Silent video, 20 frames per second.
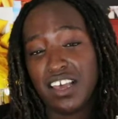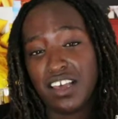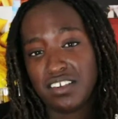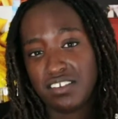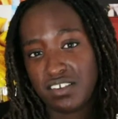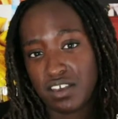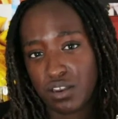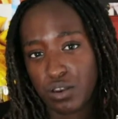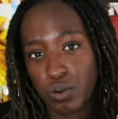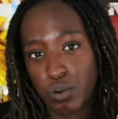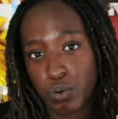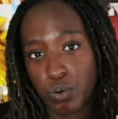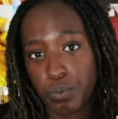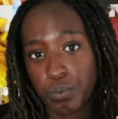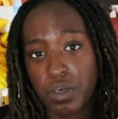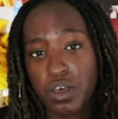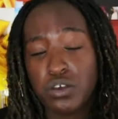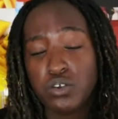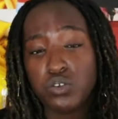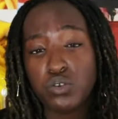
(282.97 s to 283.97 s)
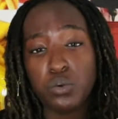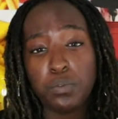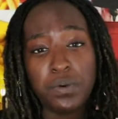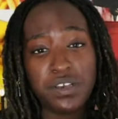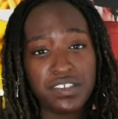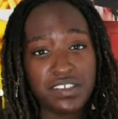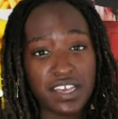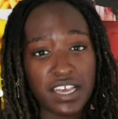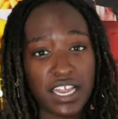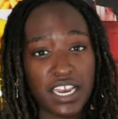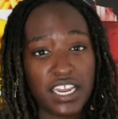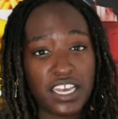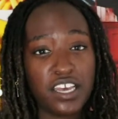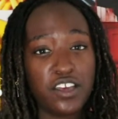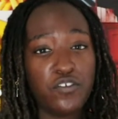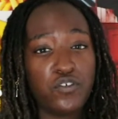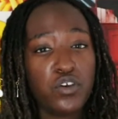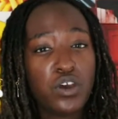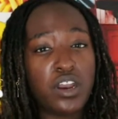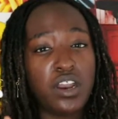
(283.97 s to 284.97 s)
a yes and no. So
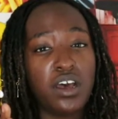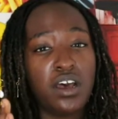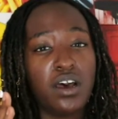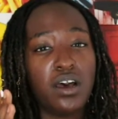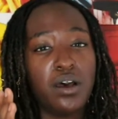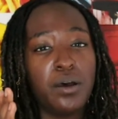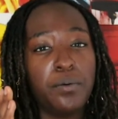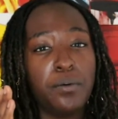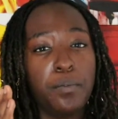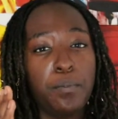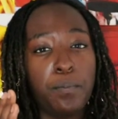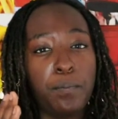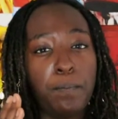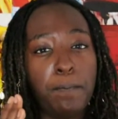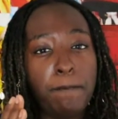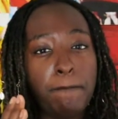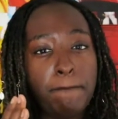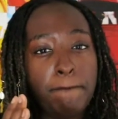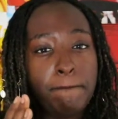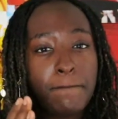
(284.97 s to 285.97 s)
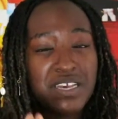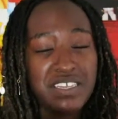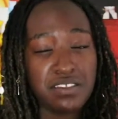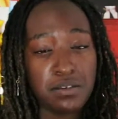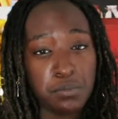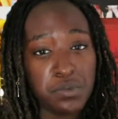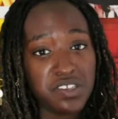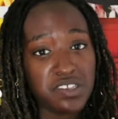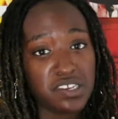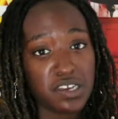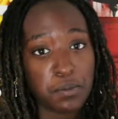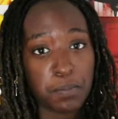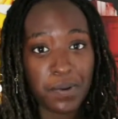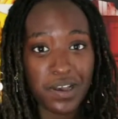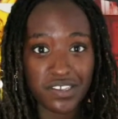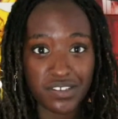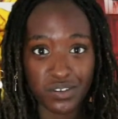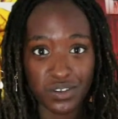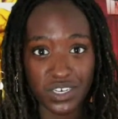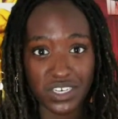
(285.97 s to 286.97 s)
basically, if you're a pessimistic
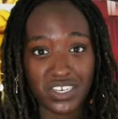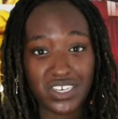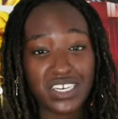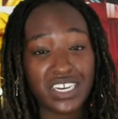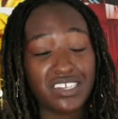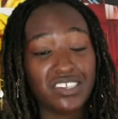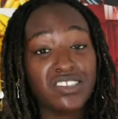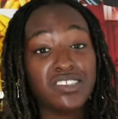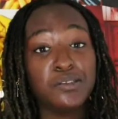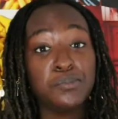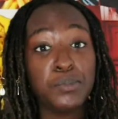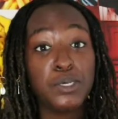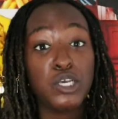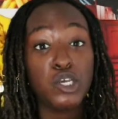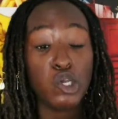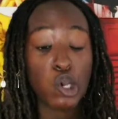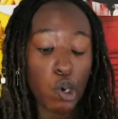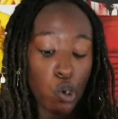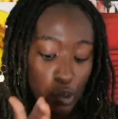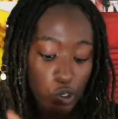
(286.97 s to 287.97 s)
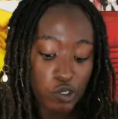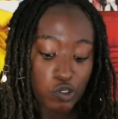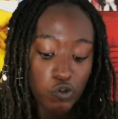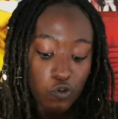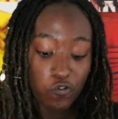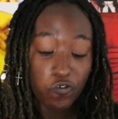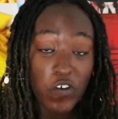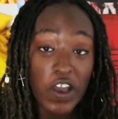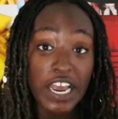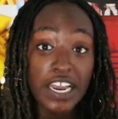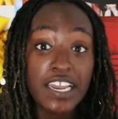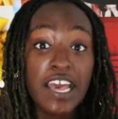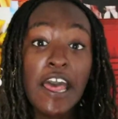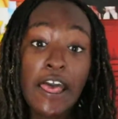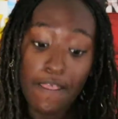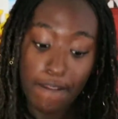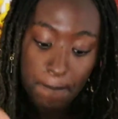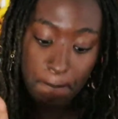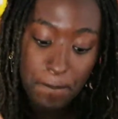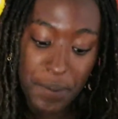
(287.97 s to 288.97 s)
person, trust me, you're going to find
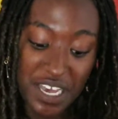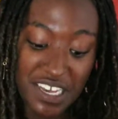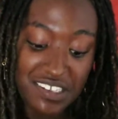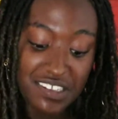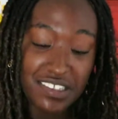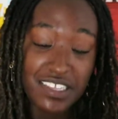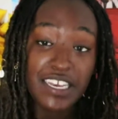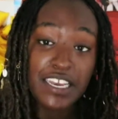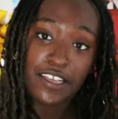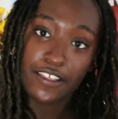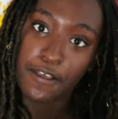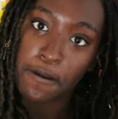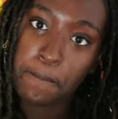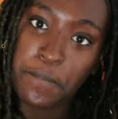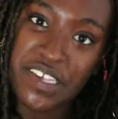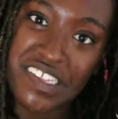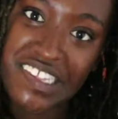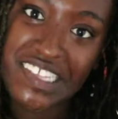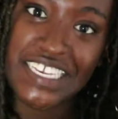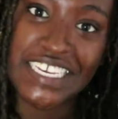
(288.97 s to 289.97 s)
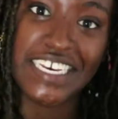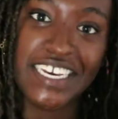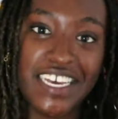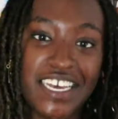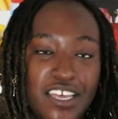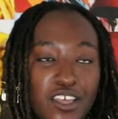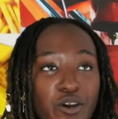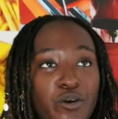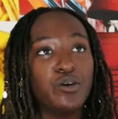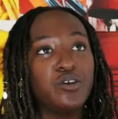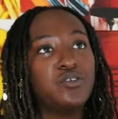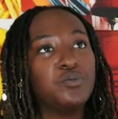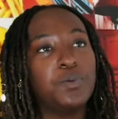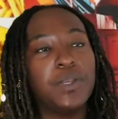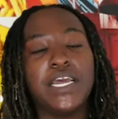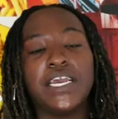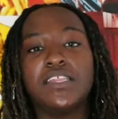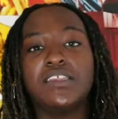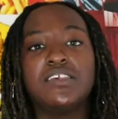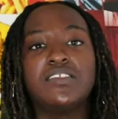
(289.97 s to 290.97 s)
the pest in the mystic. You're going to
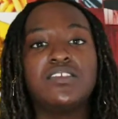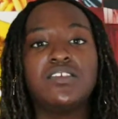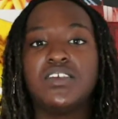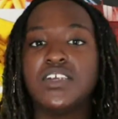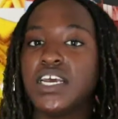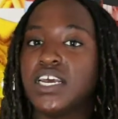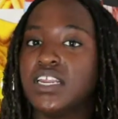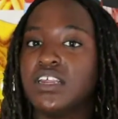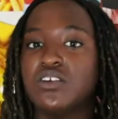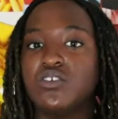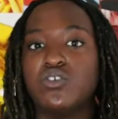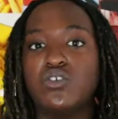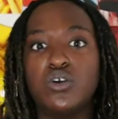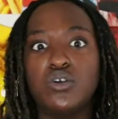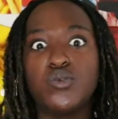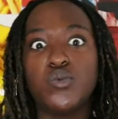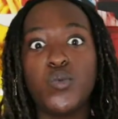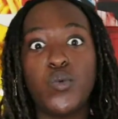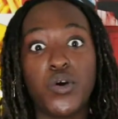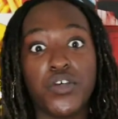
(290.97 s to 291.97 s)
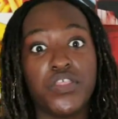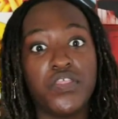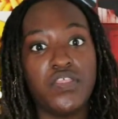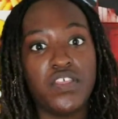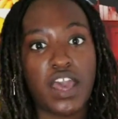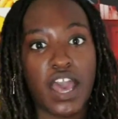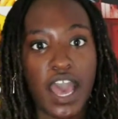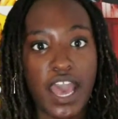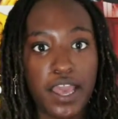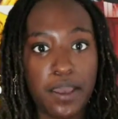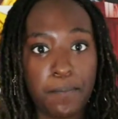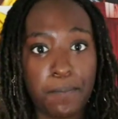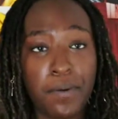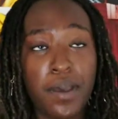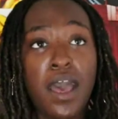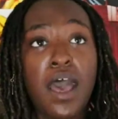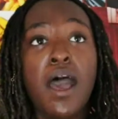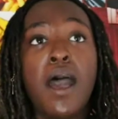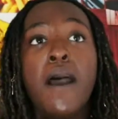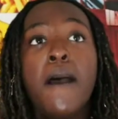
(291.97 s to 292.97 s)
be like, this train is not worth the
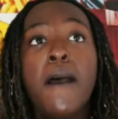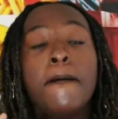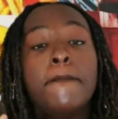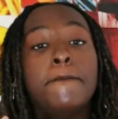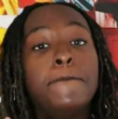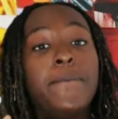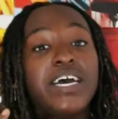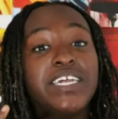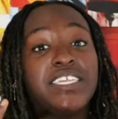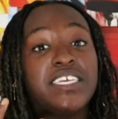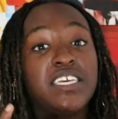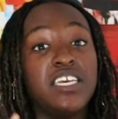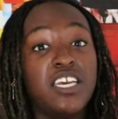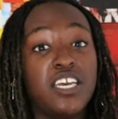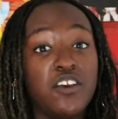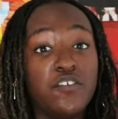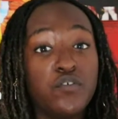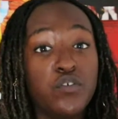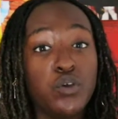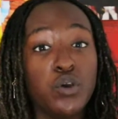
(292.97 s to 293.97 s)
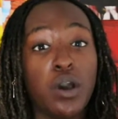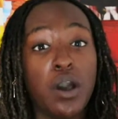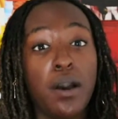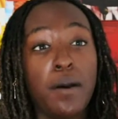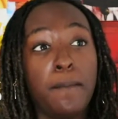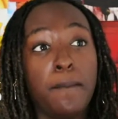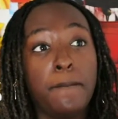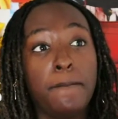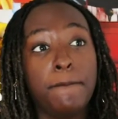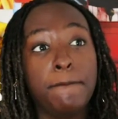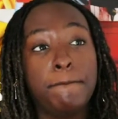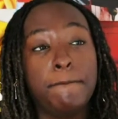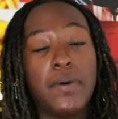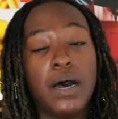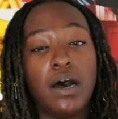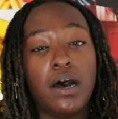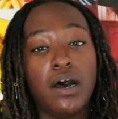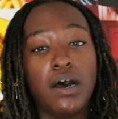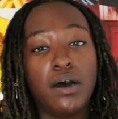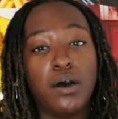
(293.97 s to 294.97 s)
hype. But if you are
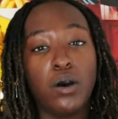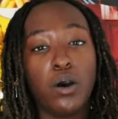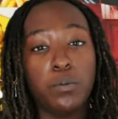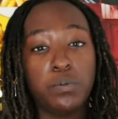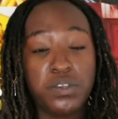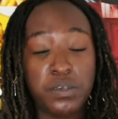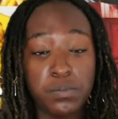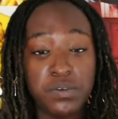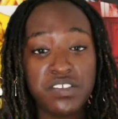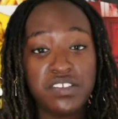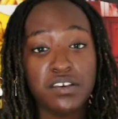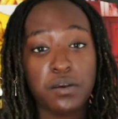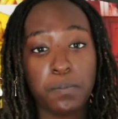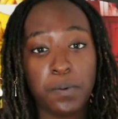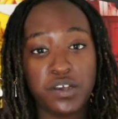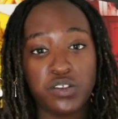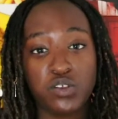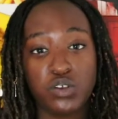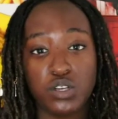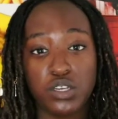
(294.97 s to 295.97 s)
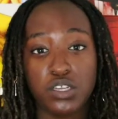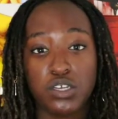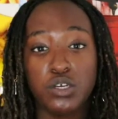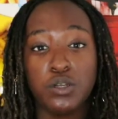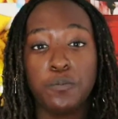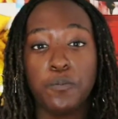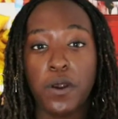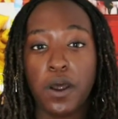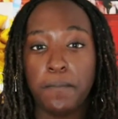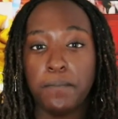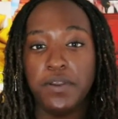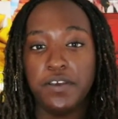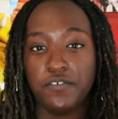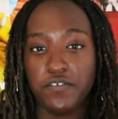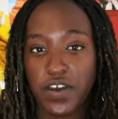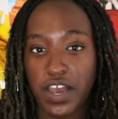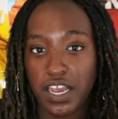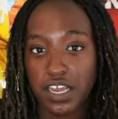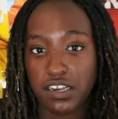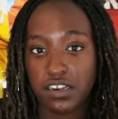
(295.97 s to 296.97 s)
optimistic person, you'll probably
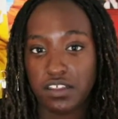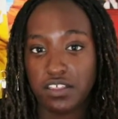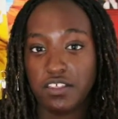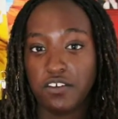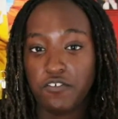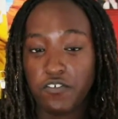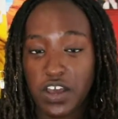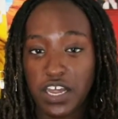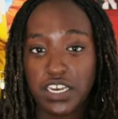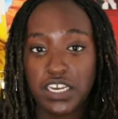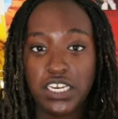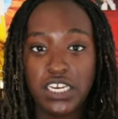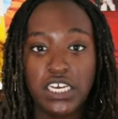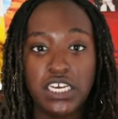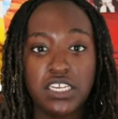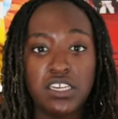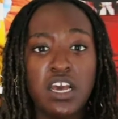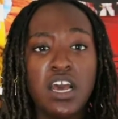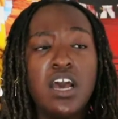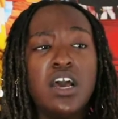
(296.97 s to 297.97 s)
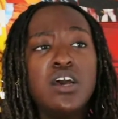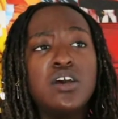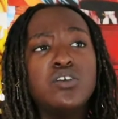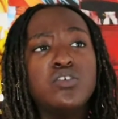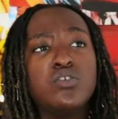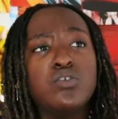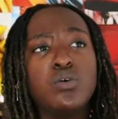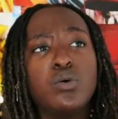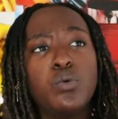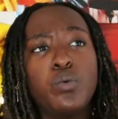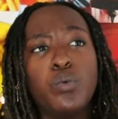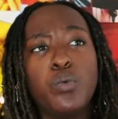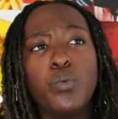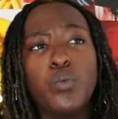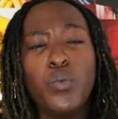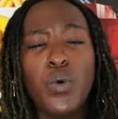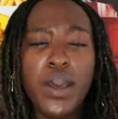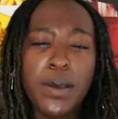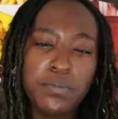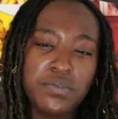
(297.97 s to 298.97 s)
find the fun in it. So
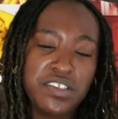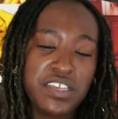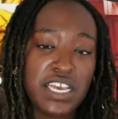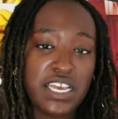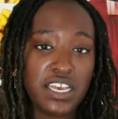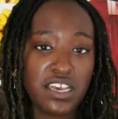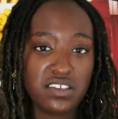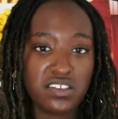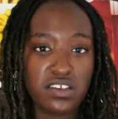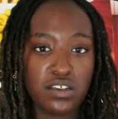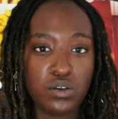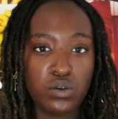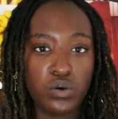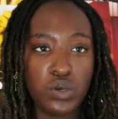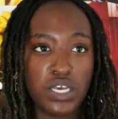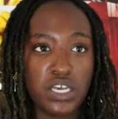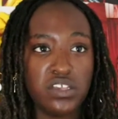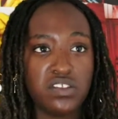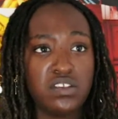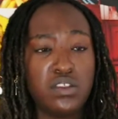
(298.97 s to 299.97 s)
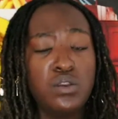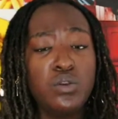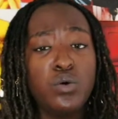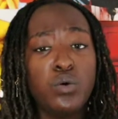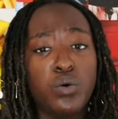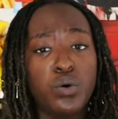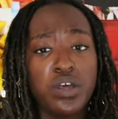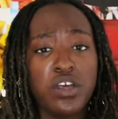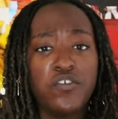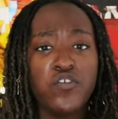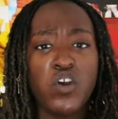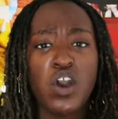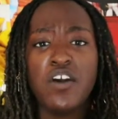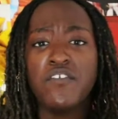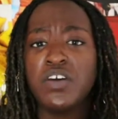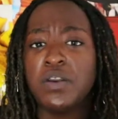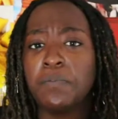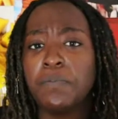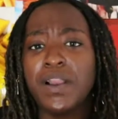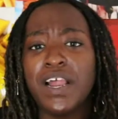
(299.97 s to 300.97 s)
why I'm saying yes and no is, no, if you
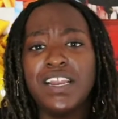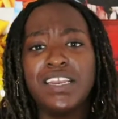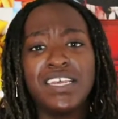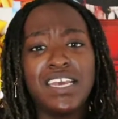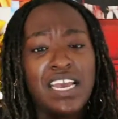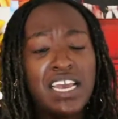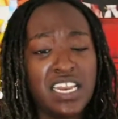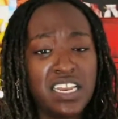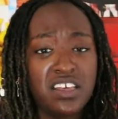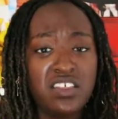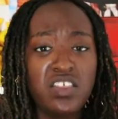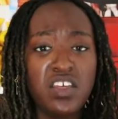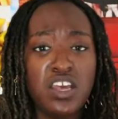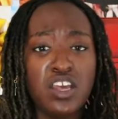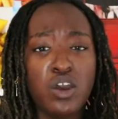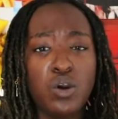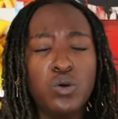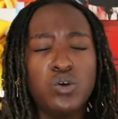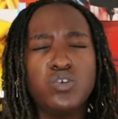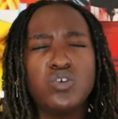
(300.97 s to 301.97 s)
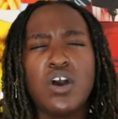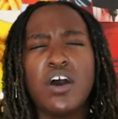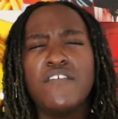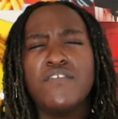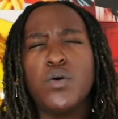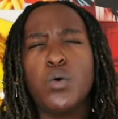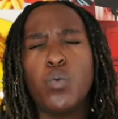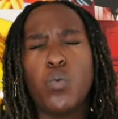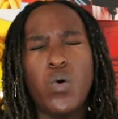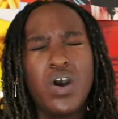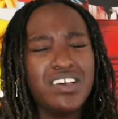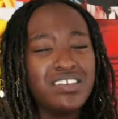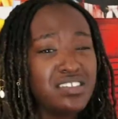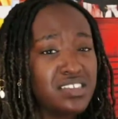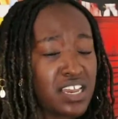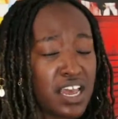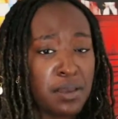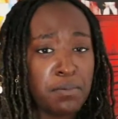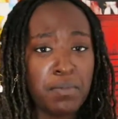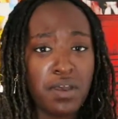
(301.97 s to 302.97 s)
haven't planned anything, you're going to have the
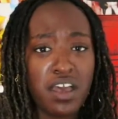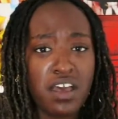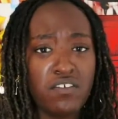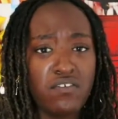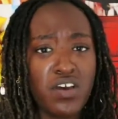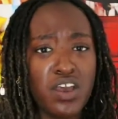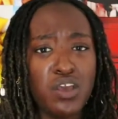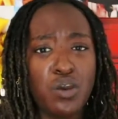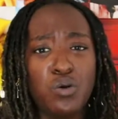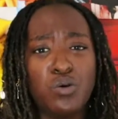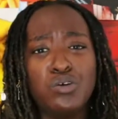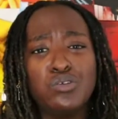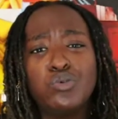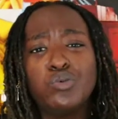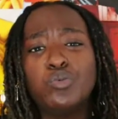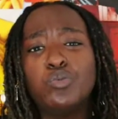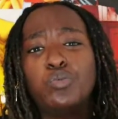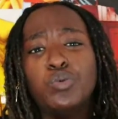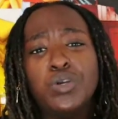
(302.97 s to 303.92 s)
worst time ever. You're going to